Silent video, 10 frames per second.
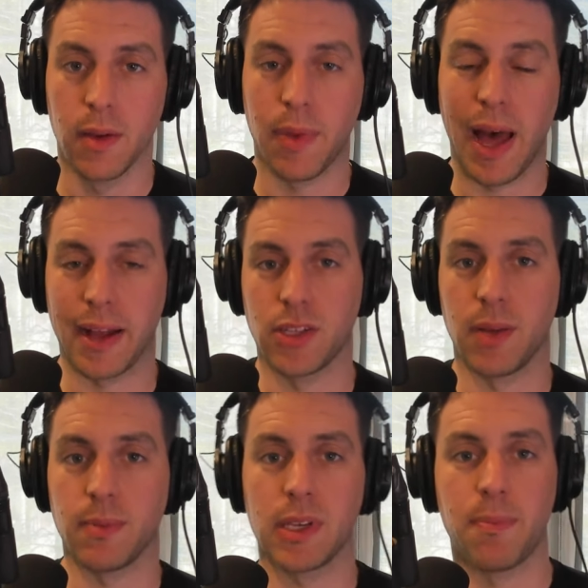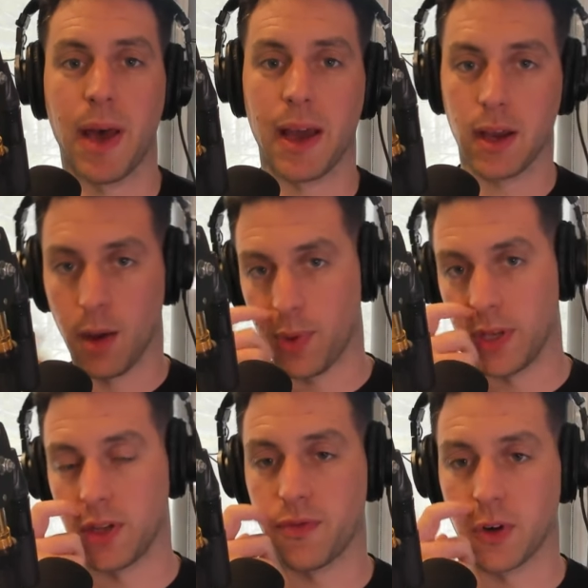package them to get back up
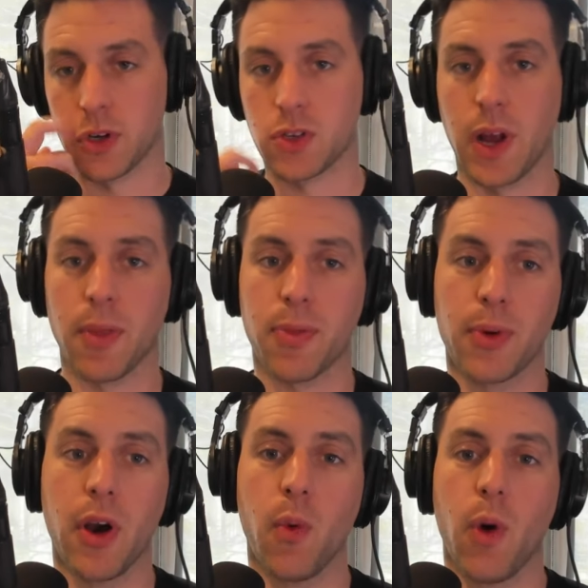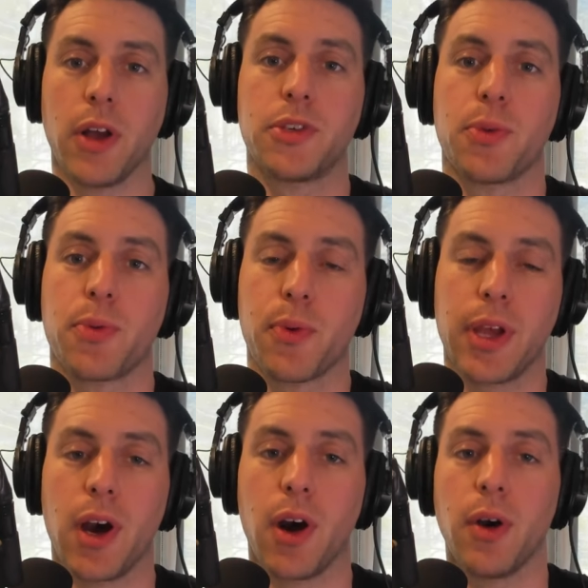into the first round?
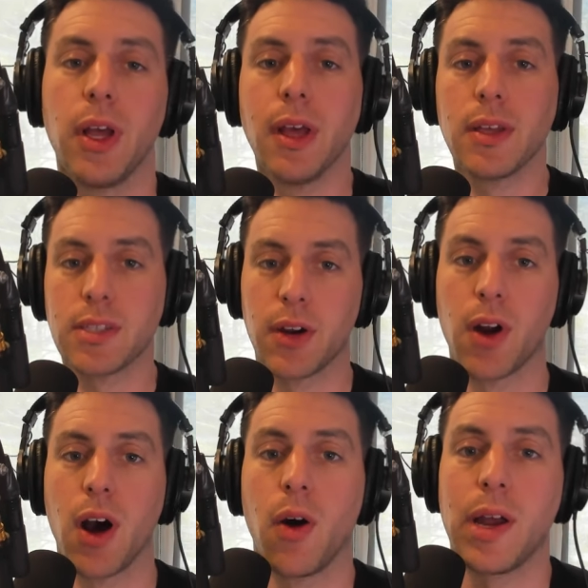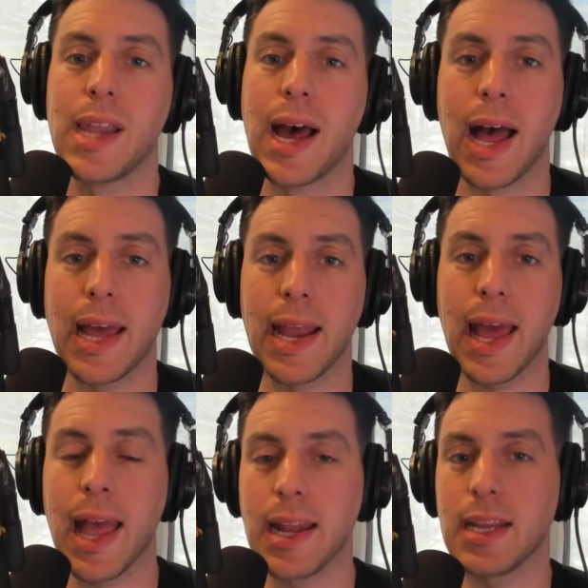
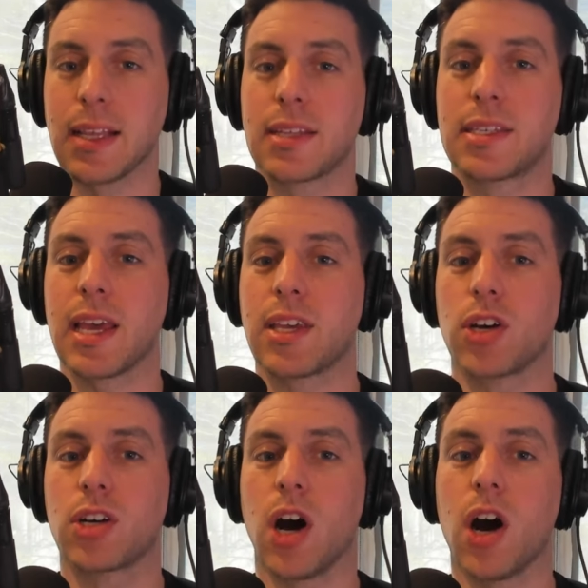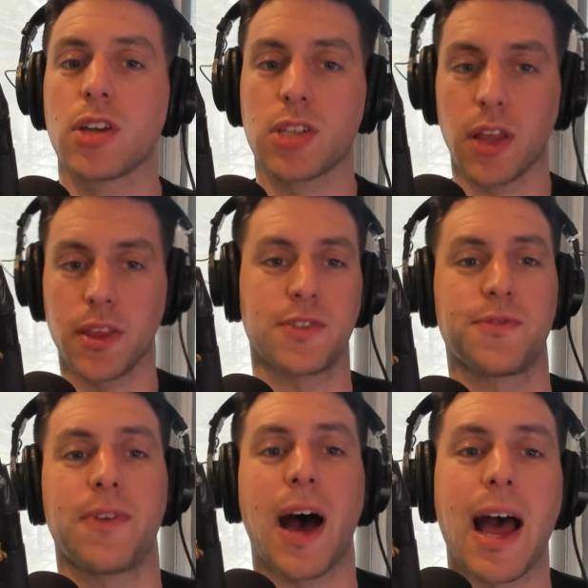301-230-0980. Let's take your calls on this
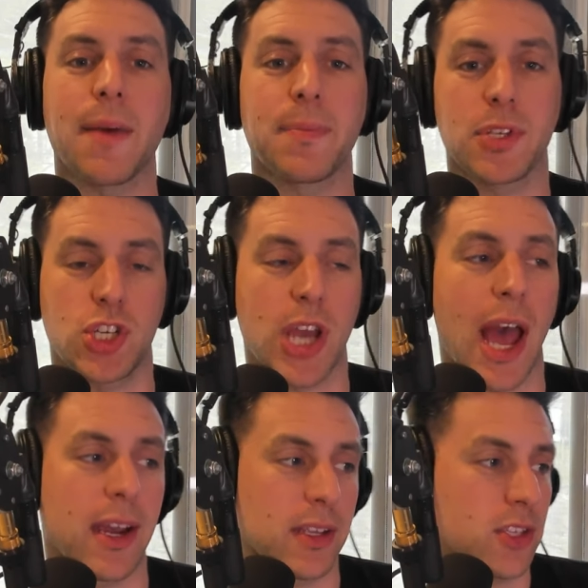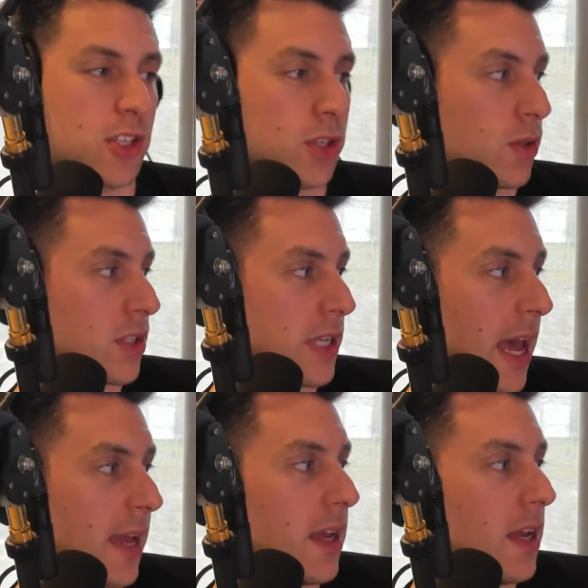Vibe Check
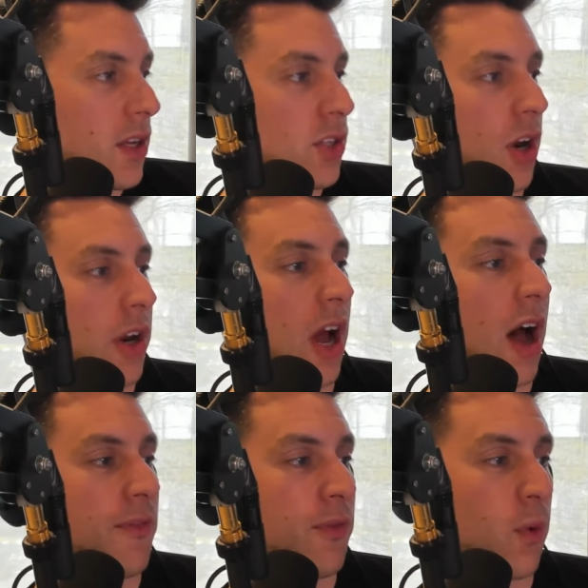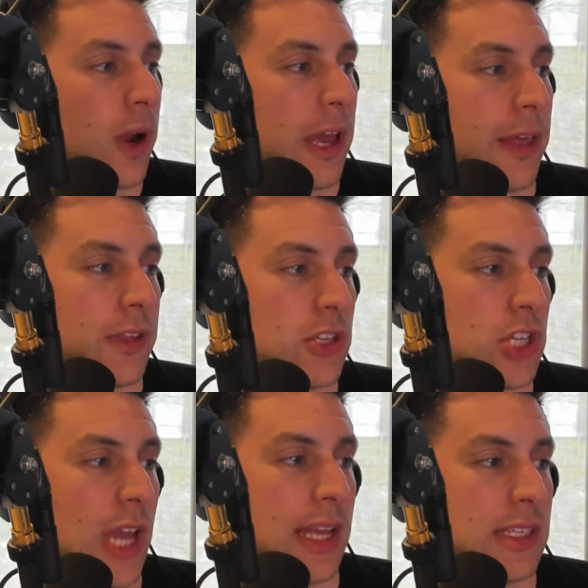Tuesday, starting off with
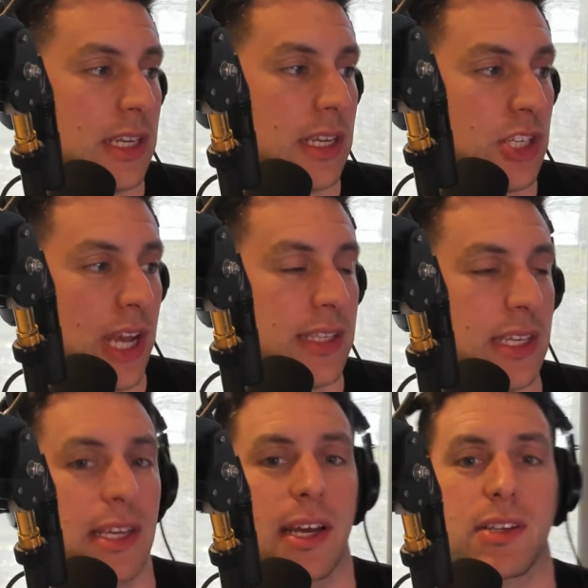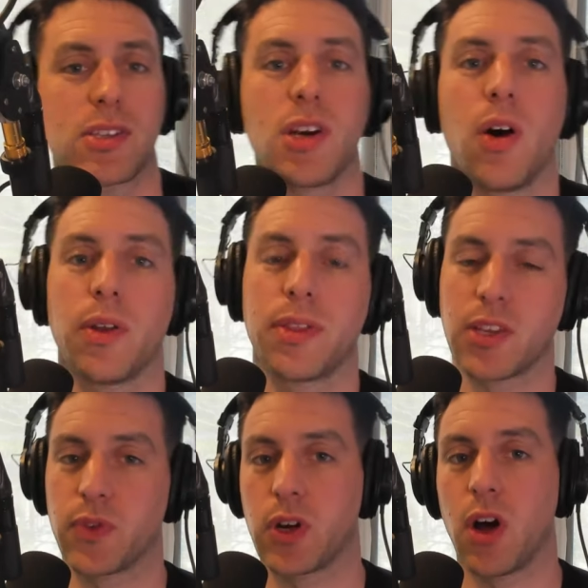JT. JT, get us going.
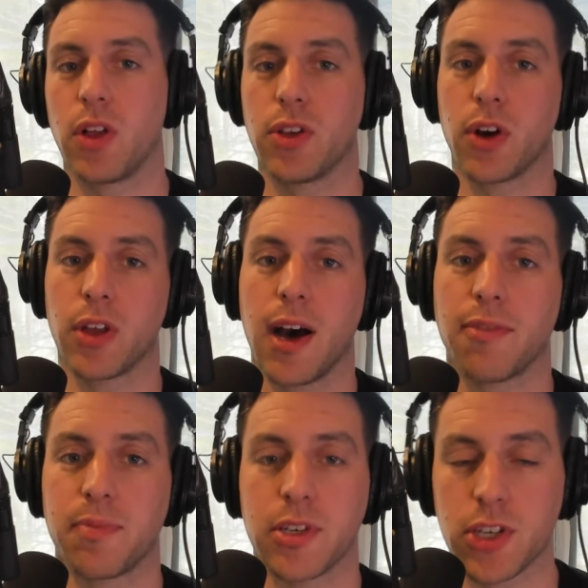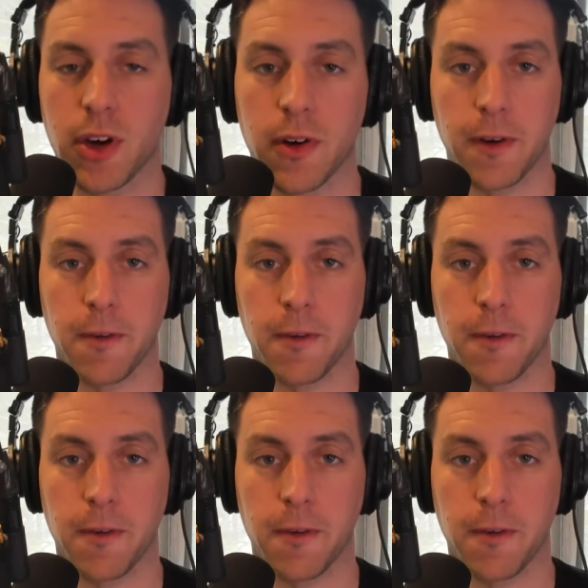Thanks for calling. You're on the Hoffman Show.